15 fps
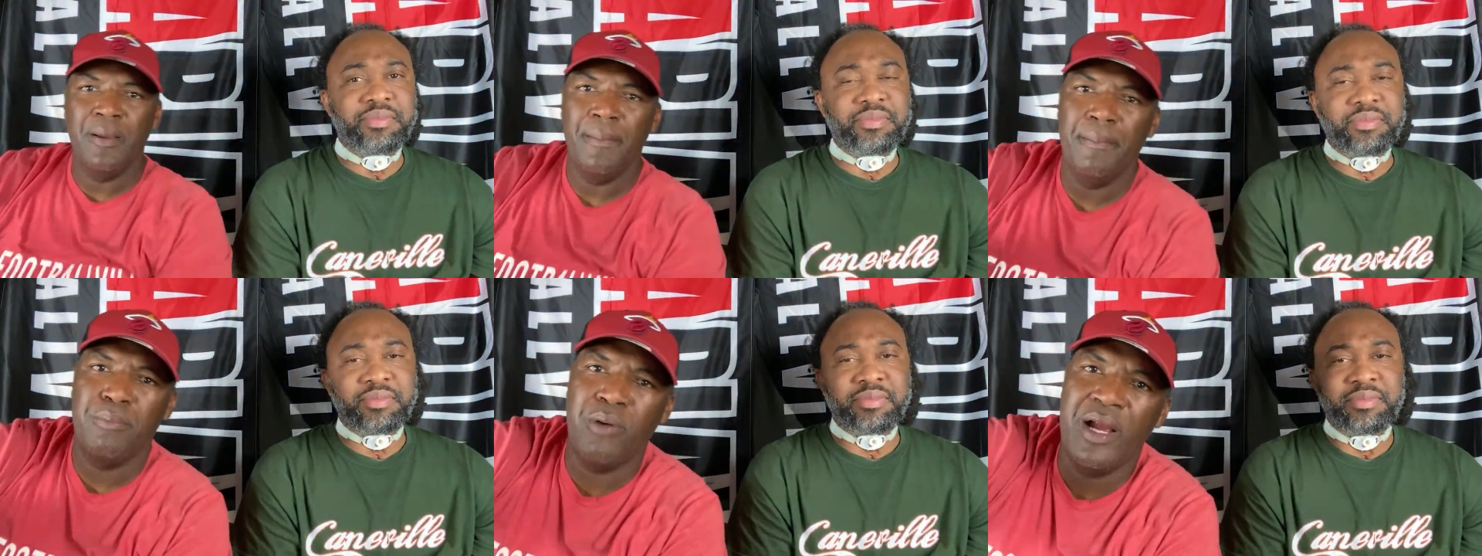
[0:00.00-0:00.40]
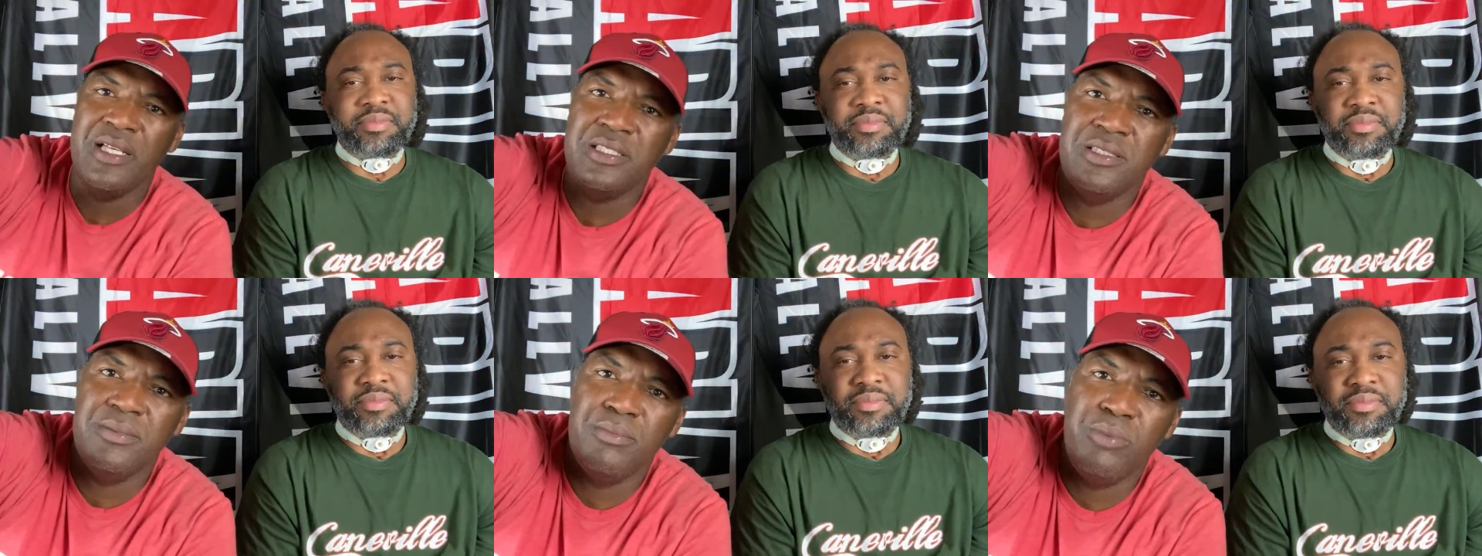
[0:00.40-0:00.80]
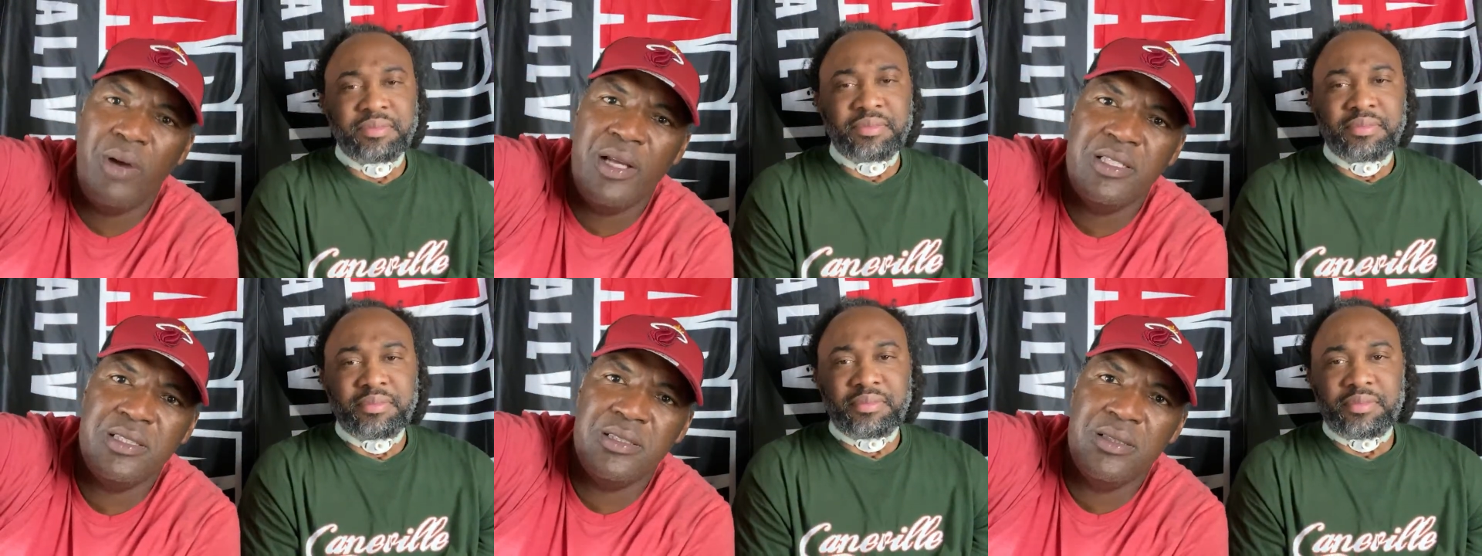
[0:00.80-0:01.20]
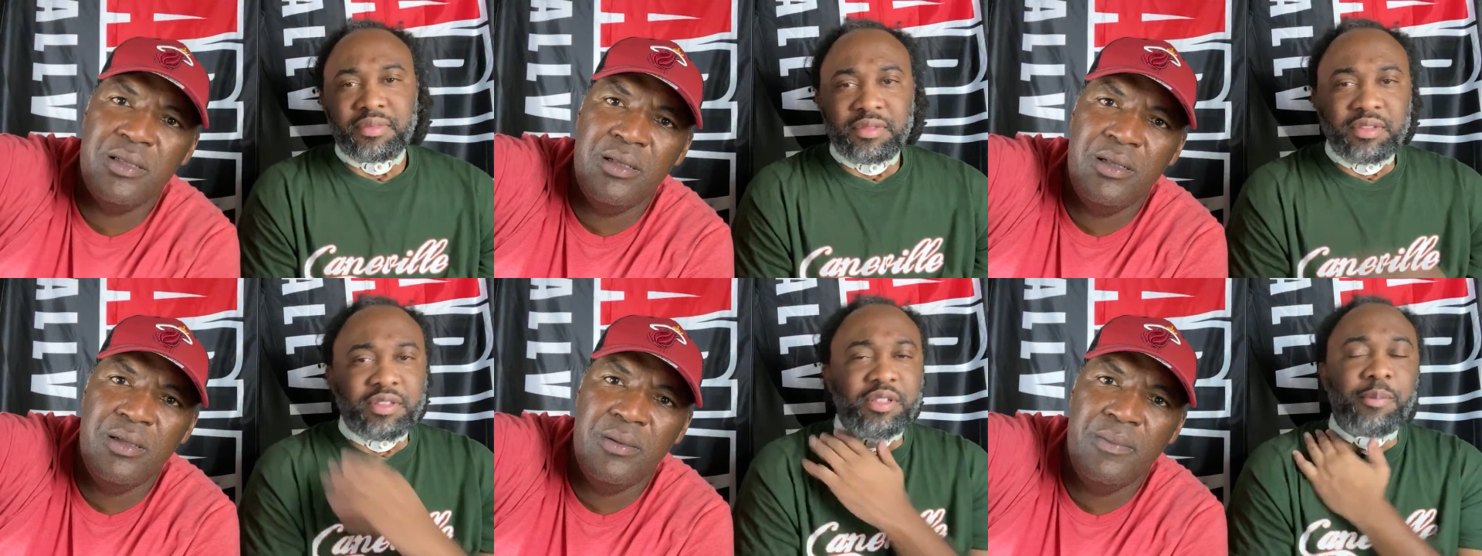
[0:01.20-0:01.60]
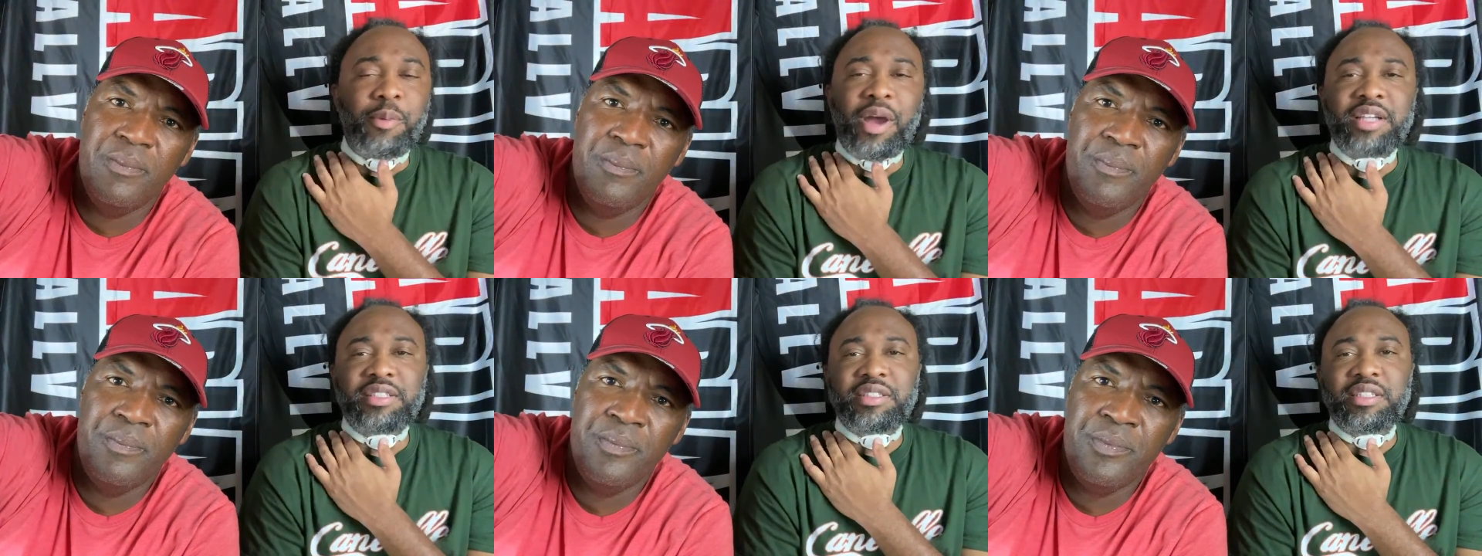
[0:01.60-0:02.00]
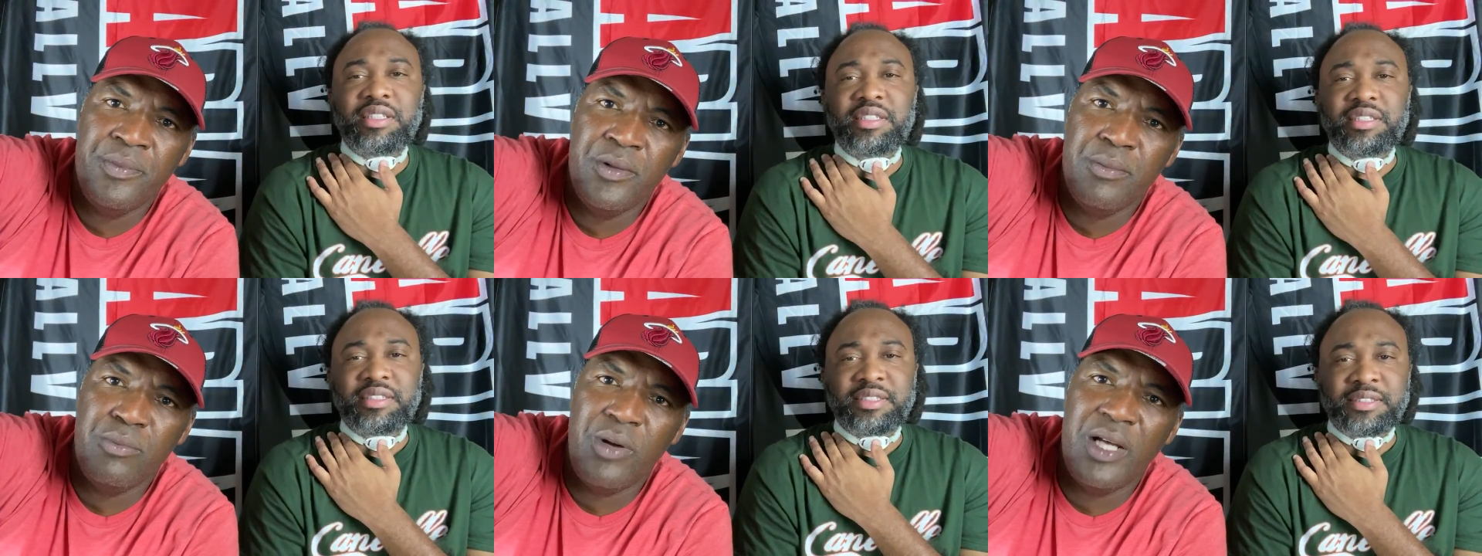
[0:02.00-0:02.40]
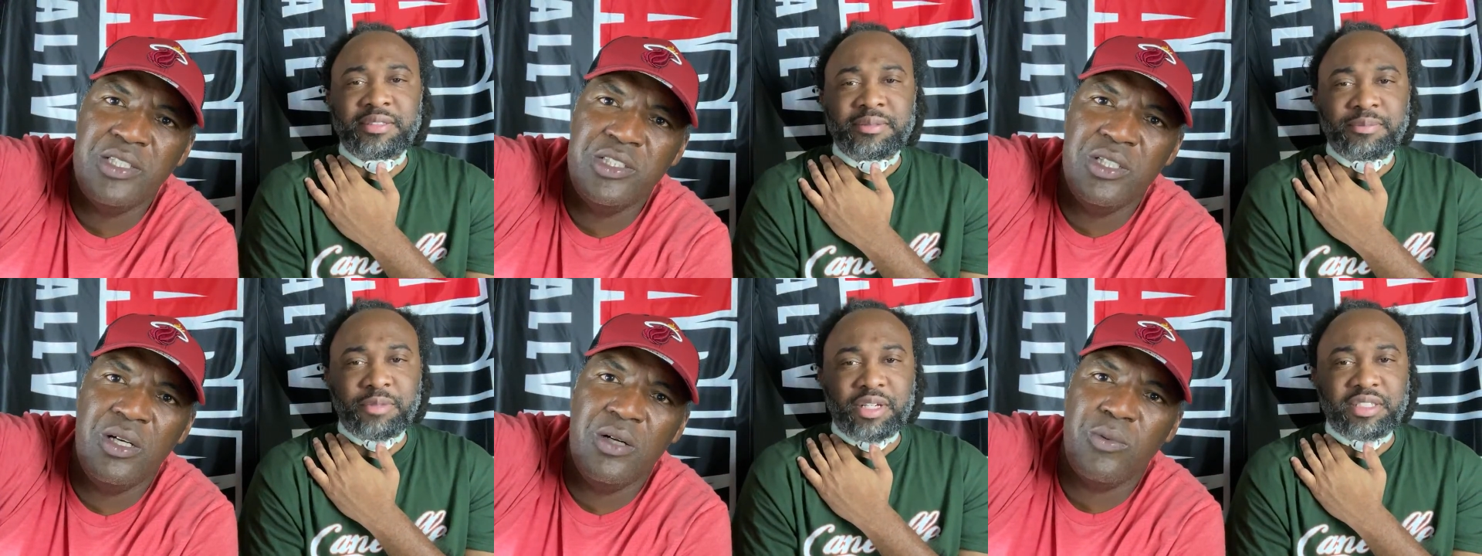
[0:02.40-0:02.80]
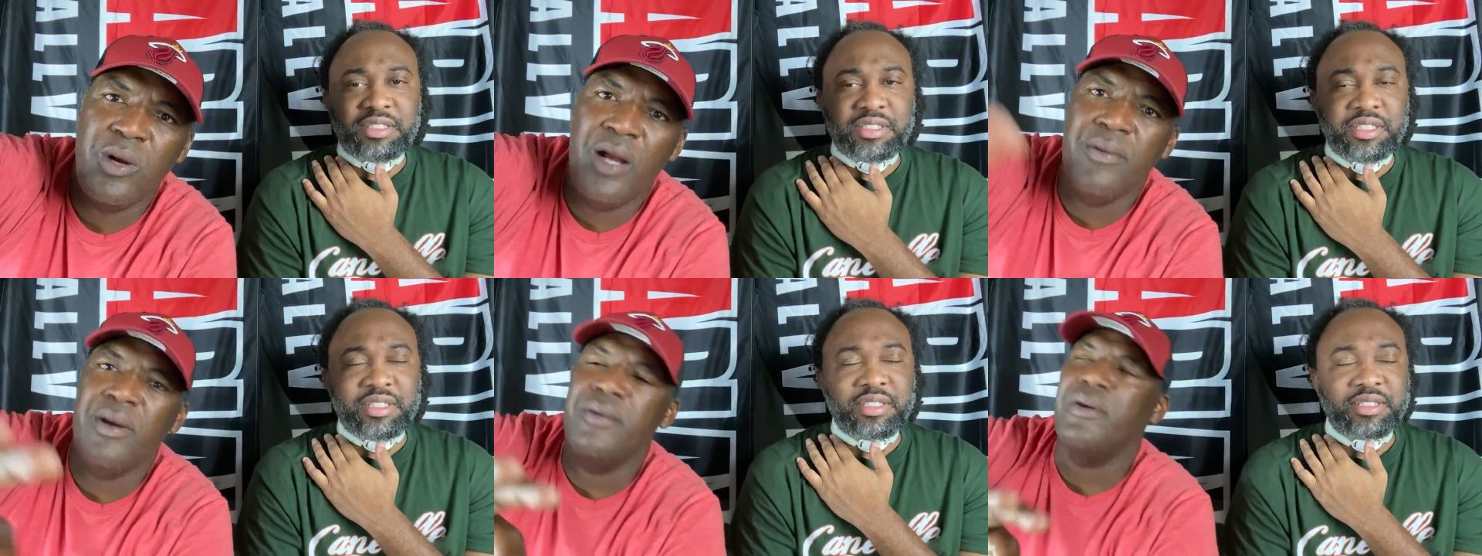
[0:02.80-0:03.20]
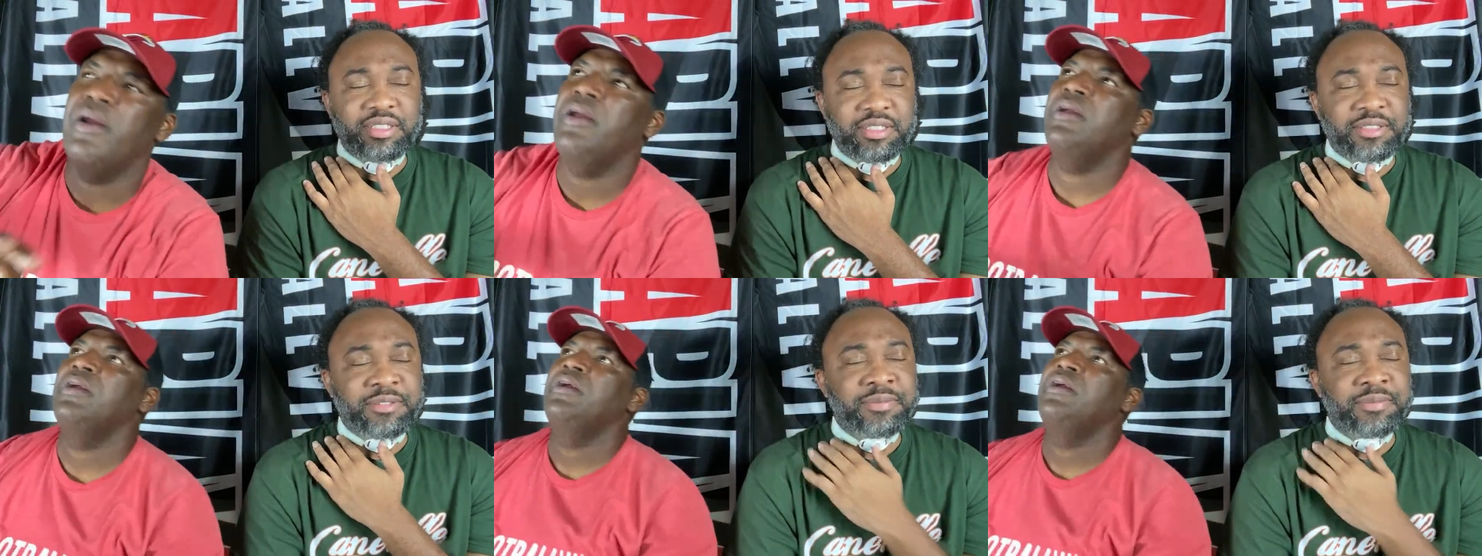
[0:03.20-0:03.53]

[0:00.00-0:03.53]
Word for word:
Speaker 1: Bryce, Bryce, um, Bryce Young. Bryce Young. Bryce right, Young. right, right.